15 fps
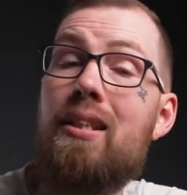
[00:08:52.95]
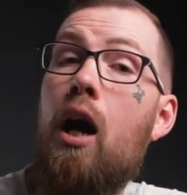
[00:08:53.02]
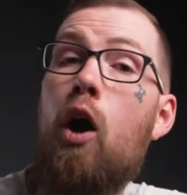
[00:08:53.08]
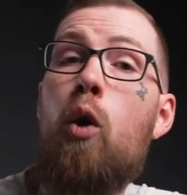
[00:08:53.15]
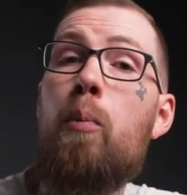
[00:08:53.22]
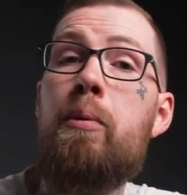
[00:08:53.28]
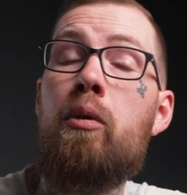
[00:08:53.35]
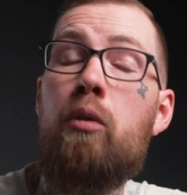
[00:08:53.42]
I
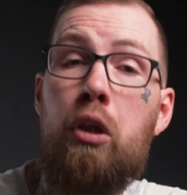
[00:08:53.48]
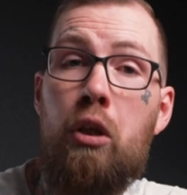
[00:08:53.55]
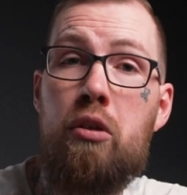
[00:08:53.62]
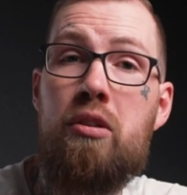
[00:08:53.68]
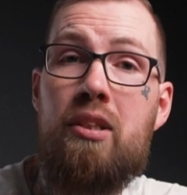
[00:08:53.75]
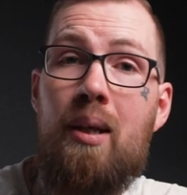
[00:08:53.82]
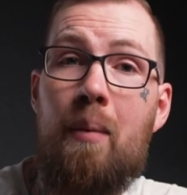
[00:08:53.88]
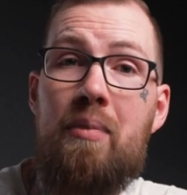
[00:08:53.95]
hope you
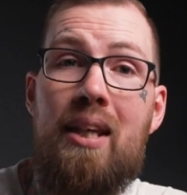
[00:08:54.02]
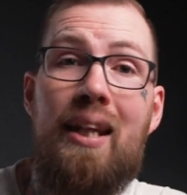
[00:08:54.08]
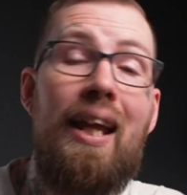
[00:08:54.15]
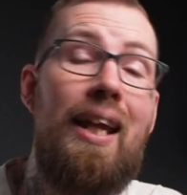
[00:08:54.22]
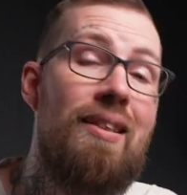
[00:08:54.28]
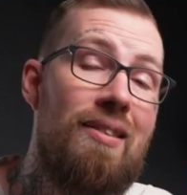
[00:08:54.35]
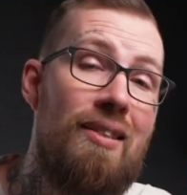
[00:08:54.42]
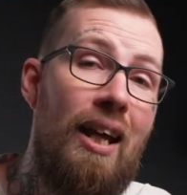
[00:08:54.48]
learned something
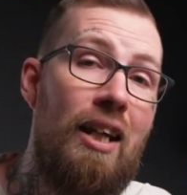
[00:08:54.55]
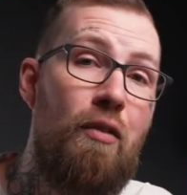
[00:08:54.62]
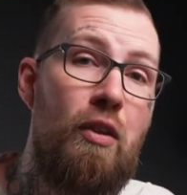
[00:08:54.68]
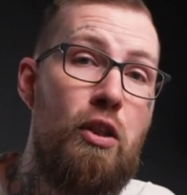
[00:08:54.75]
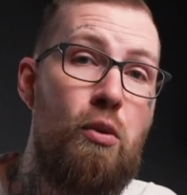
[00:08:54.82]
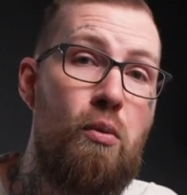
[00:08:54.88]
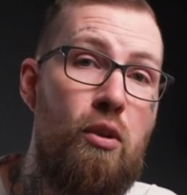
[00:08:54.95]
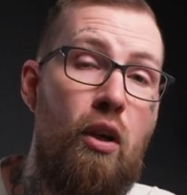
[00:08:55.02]
inside
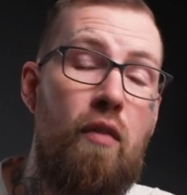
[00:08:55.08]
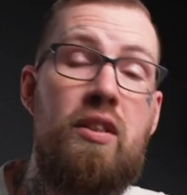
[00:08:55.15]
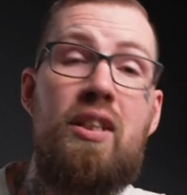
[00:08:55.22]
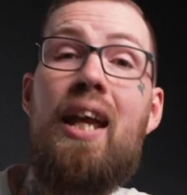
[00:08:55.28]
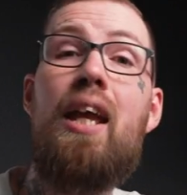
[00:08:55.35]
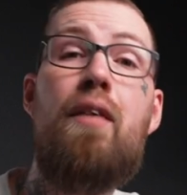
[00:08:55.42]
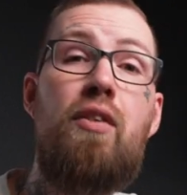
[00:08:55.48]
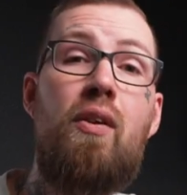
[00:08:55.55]
DaVinci Resolve
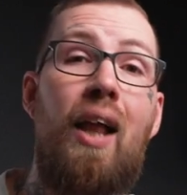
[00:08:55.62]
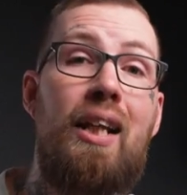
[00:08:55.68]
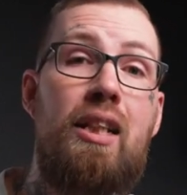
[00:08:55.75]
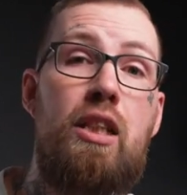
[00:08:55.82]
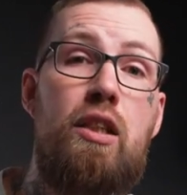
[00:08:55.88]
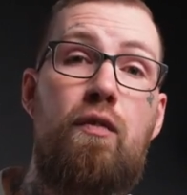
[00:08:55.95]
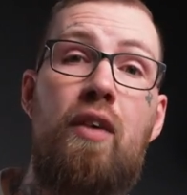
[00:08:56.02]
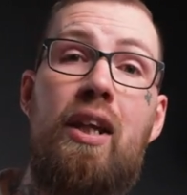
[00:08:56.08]
today. If you like
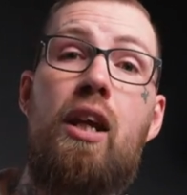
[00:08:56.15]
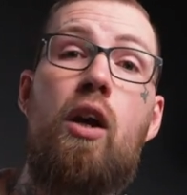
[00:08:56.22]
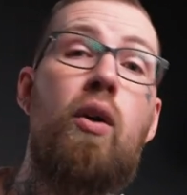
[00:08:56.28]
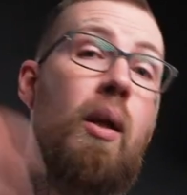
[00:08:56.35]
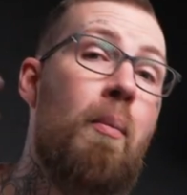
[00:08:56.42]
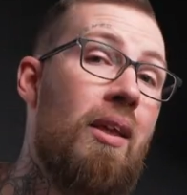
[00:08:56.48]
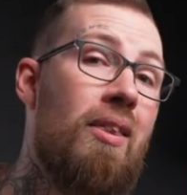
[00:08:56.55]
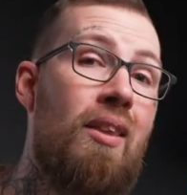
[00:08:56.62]
this video,
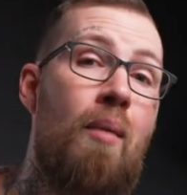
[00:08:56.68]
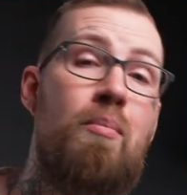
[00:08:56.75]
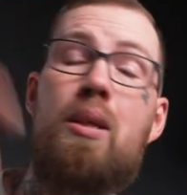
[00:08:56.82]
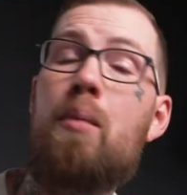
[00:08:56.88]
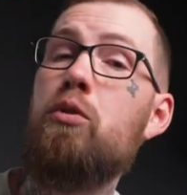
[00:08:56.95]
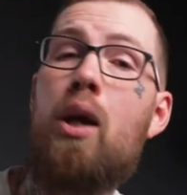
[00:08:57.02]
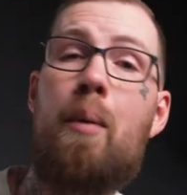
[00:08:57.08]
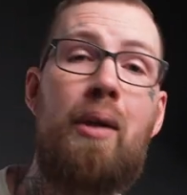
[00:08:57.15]
give me a thumbs
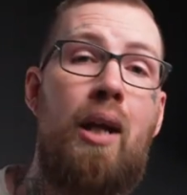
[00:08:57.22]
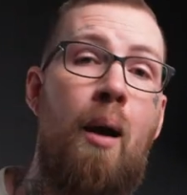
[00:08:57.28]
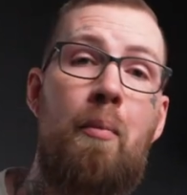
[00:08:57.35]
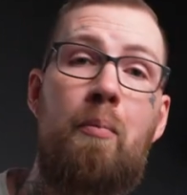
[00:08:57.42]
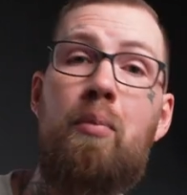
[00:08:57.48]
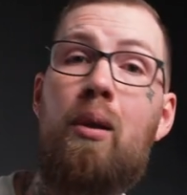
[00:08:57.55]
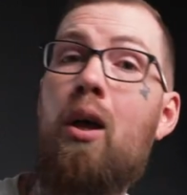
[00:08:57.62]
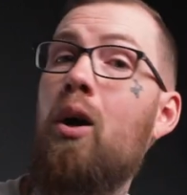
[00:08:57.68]
up, drop a
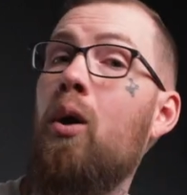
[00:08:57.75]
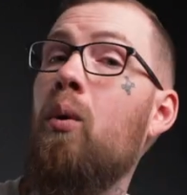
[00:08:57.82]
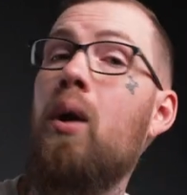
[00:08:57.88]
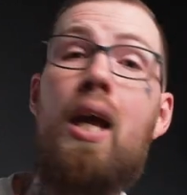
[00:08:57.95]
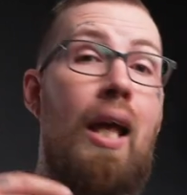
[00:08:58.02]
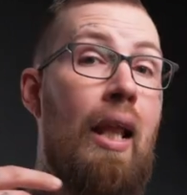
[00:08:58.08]
comment below.